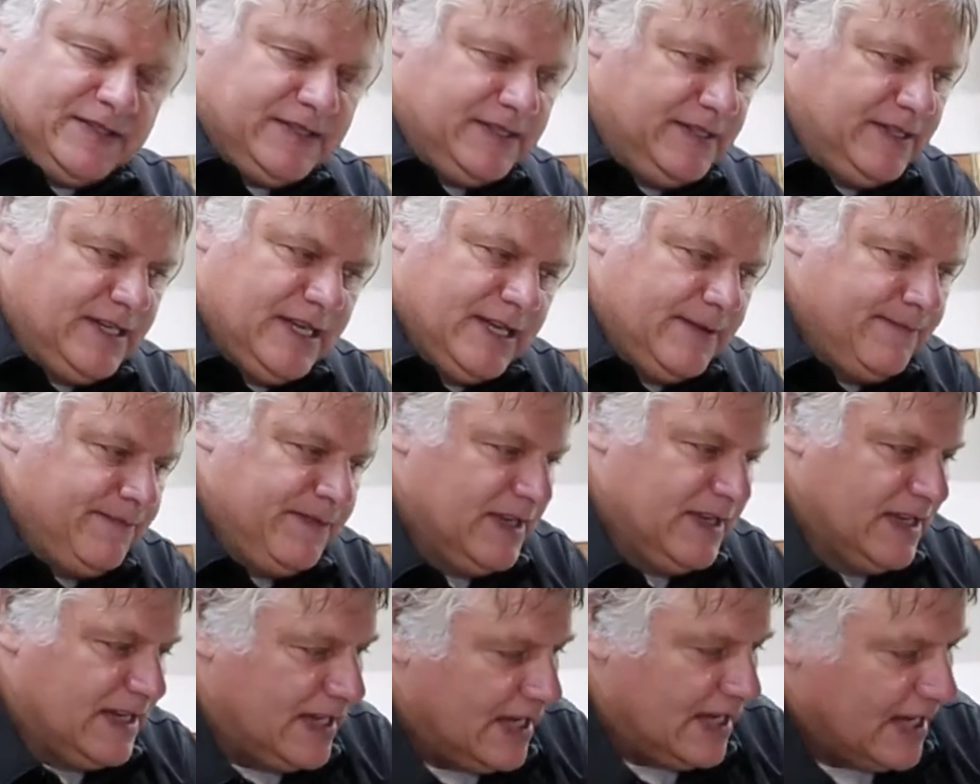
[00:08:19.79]
And
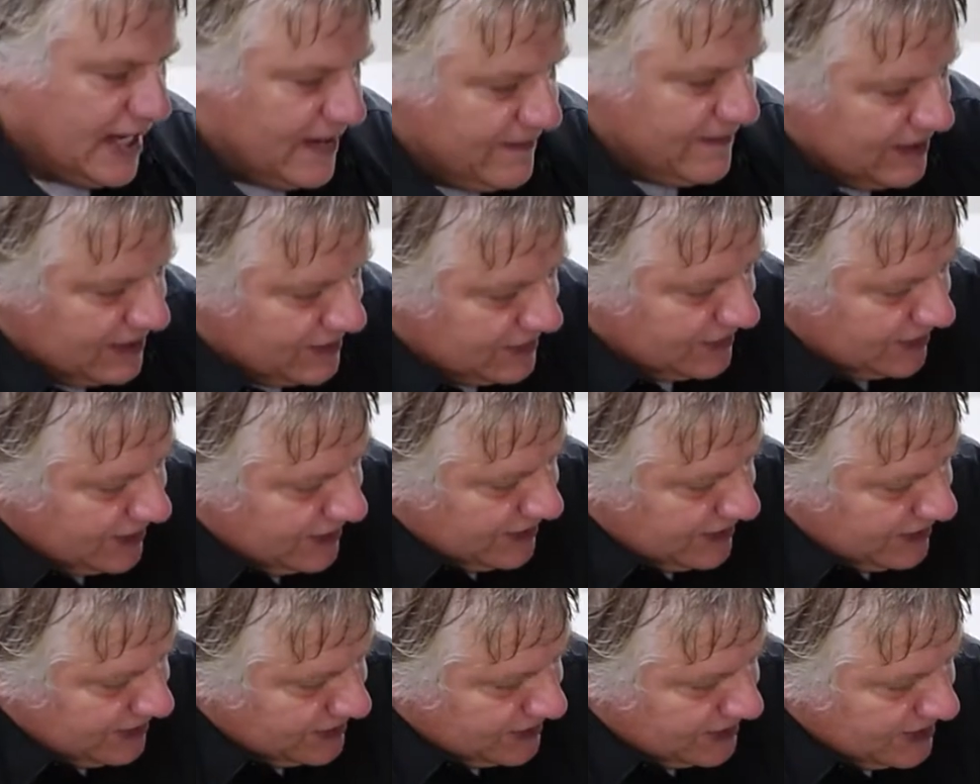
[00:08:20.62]
obviously
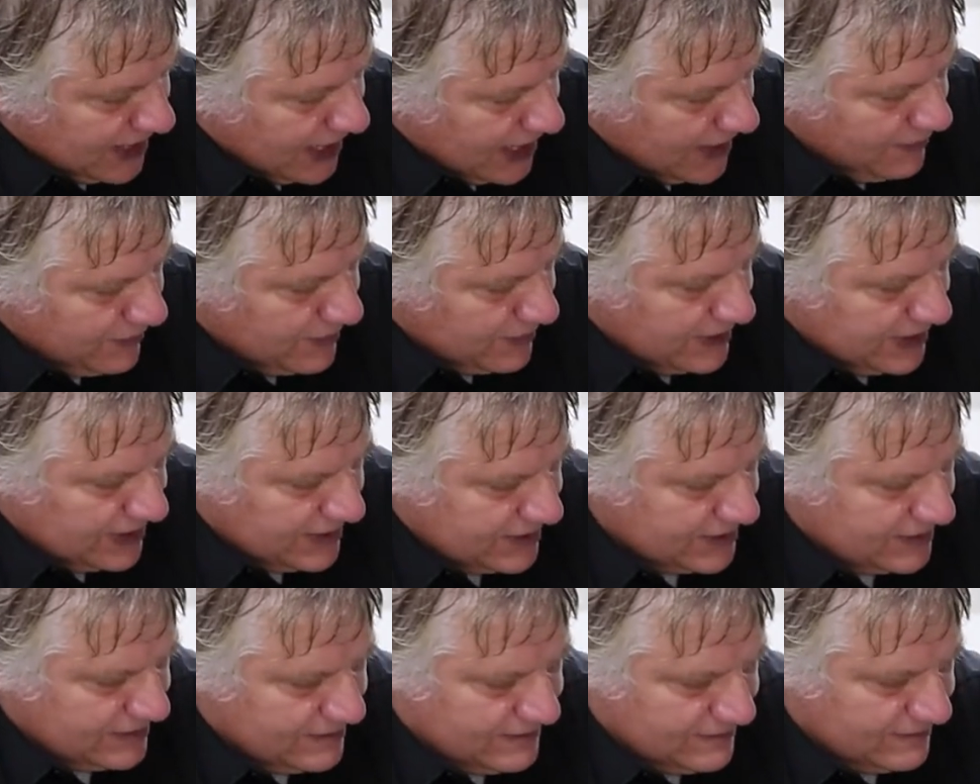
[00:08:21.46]
this top one
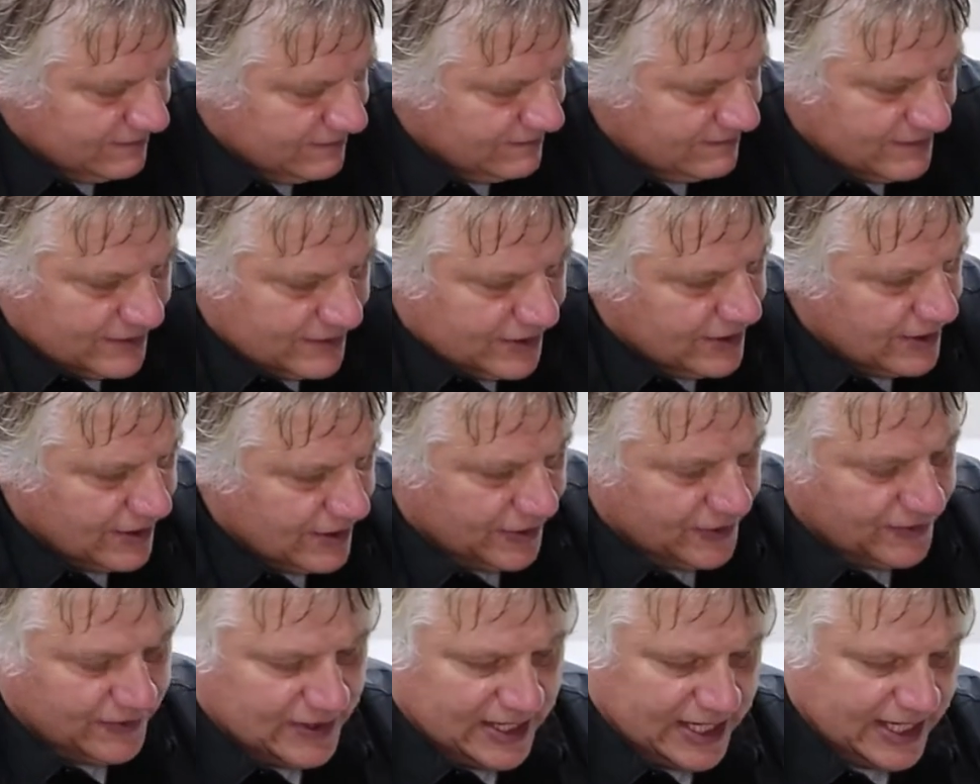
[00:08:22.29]
isn't going to
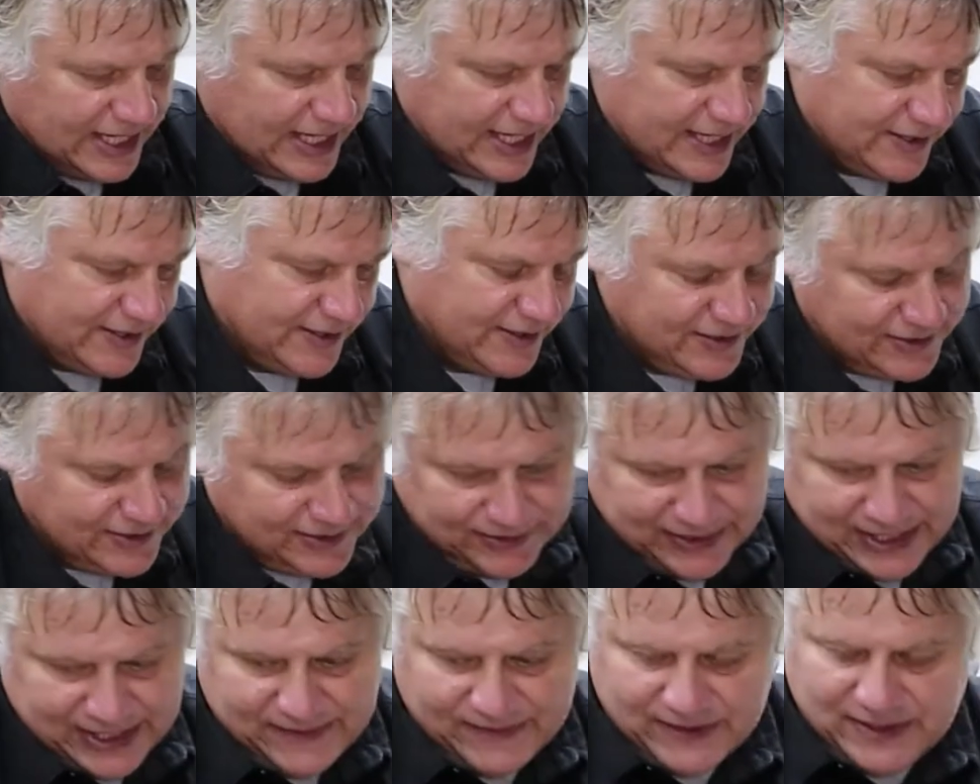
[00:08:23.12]
thread in, so
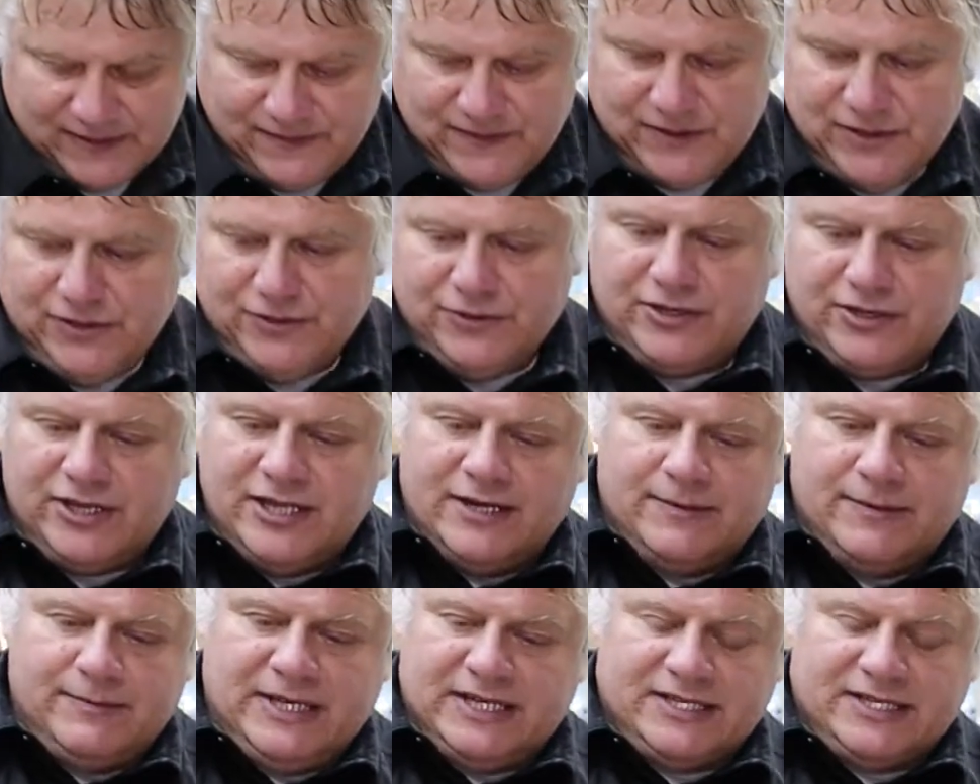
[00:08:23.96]
even if you do get
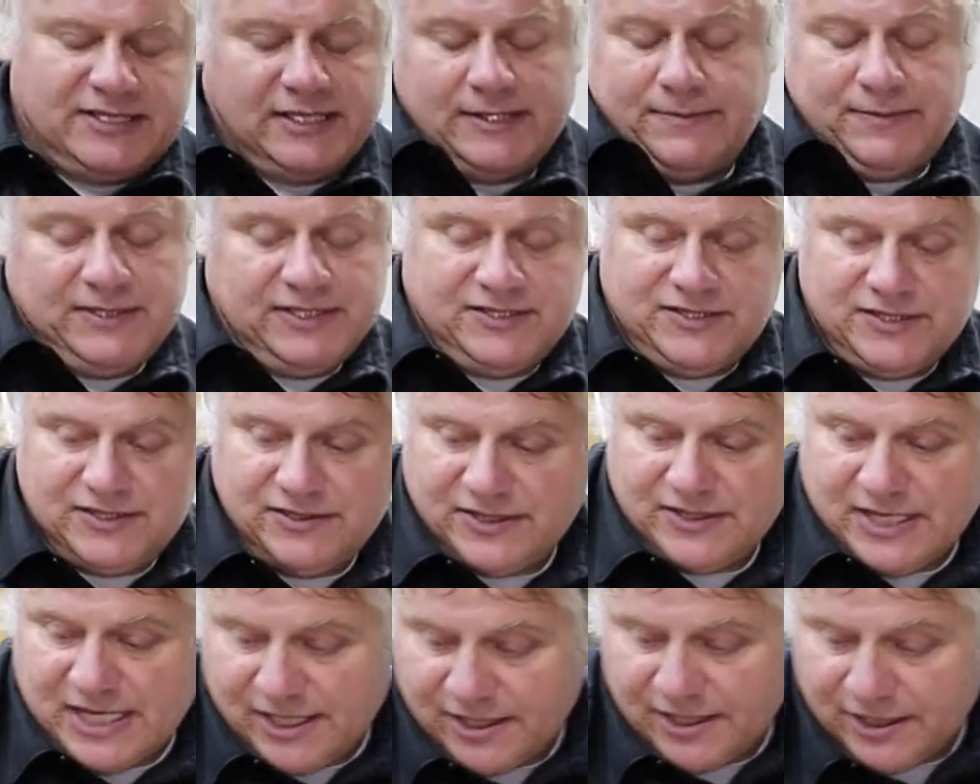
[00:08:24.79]
them mixed up, it's still
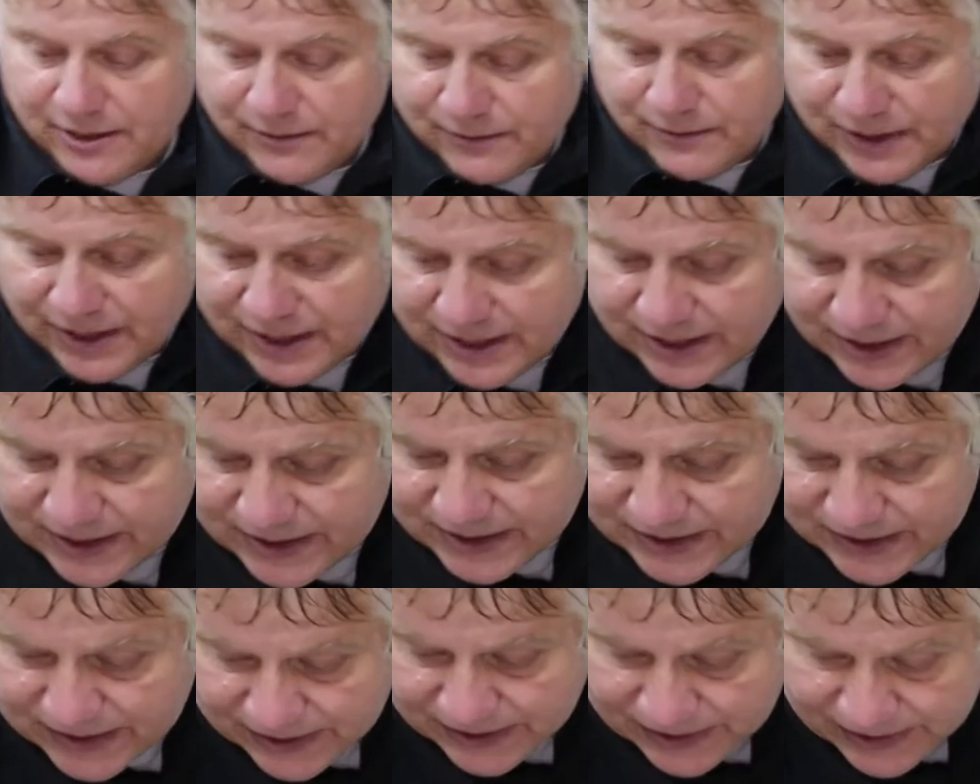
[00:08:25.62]
not going to work.
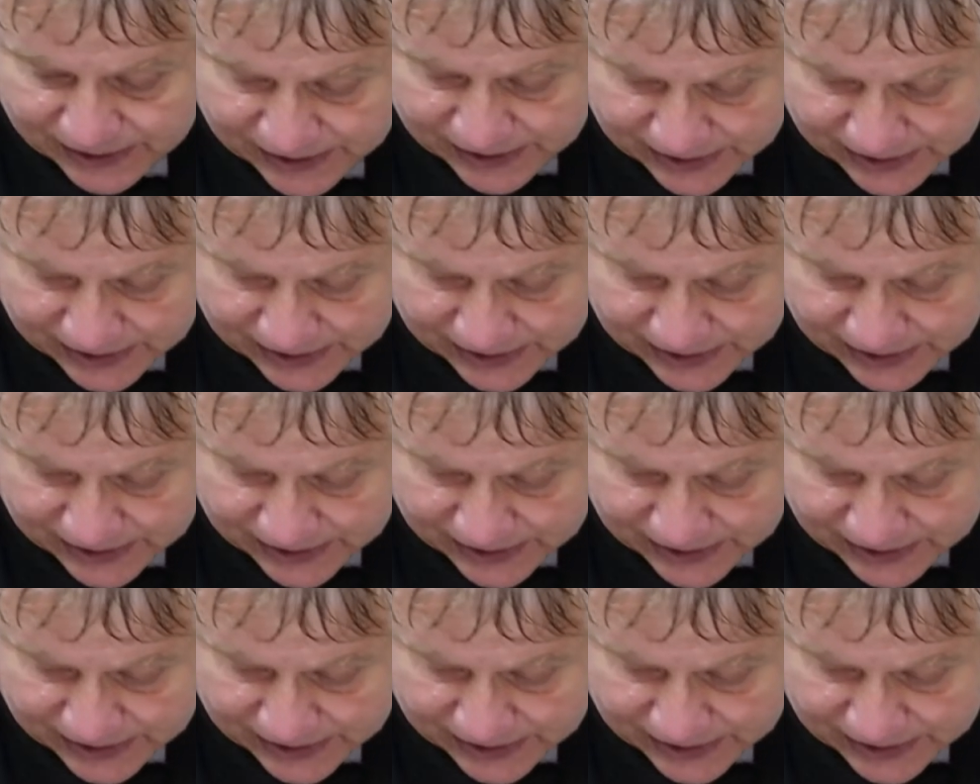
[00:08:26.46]
So